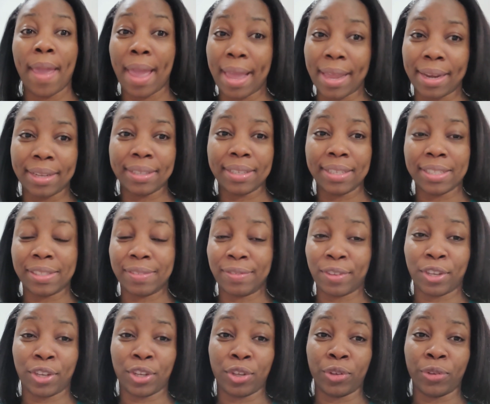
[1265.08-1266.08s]
edit this
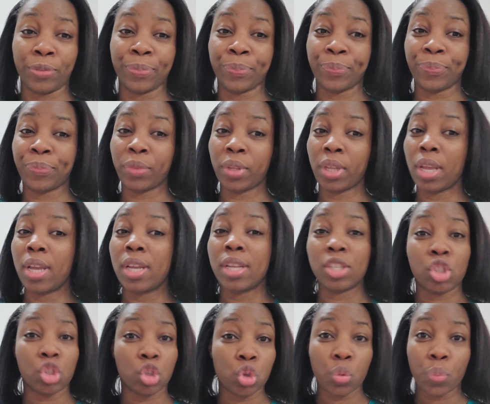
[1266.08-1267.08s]
video
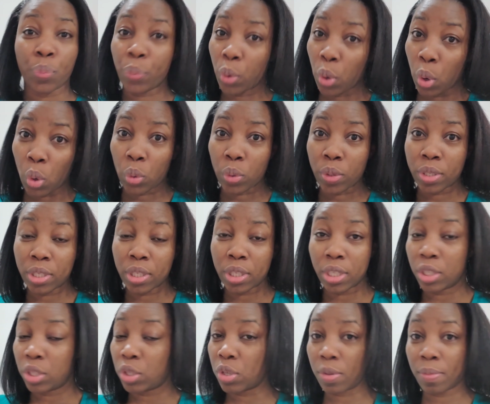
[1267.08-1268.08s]
to
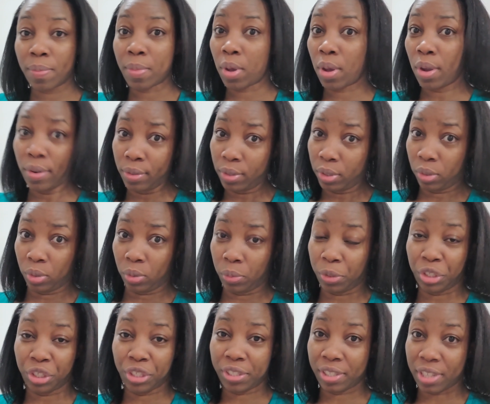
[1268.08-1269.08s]
post tomorrow,
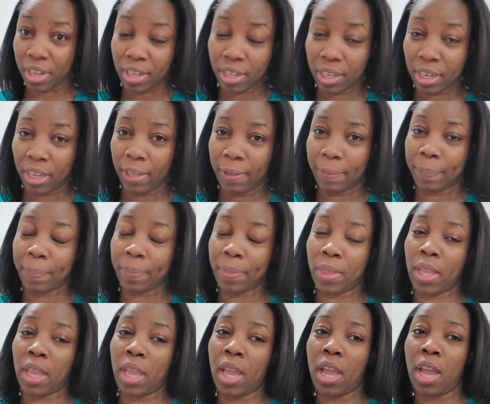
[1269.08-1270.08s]
which is Sunday.
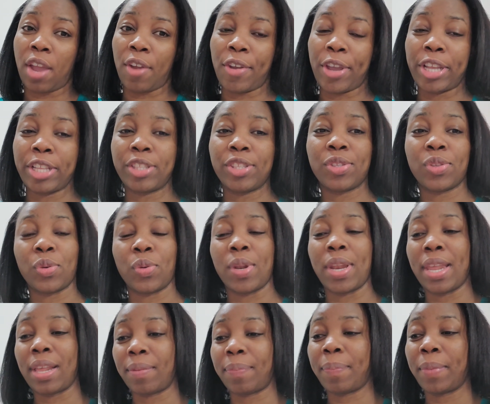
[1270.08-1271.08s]
All right, so
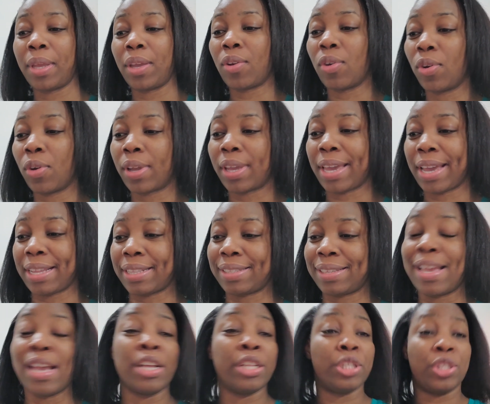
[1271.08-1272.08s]
let me go get
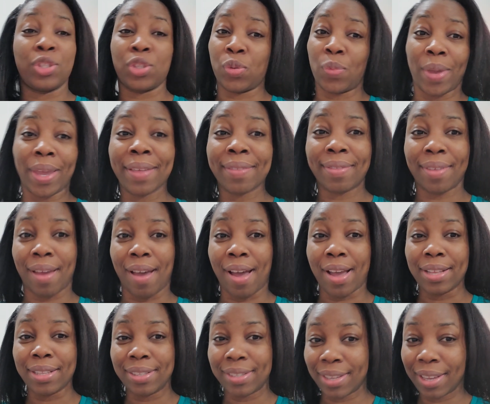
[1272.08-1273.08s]
doing
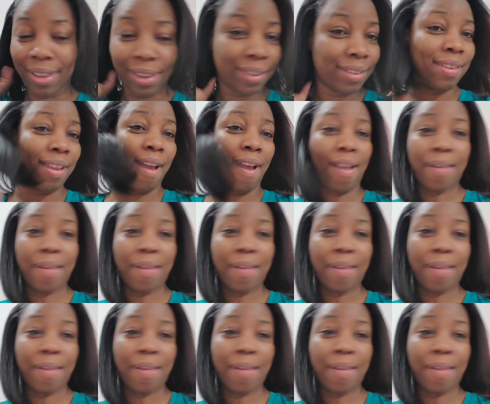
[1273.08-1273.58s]
that. Yeah,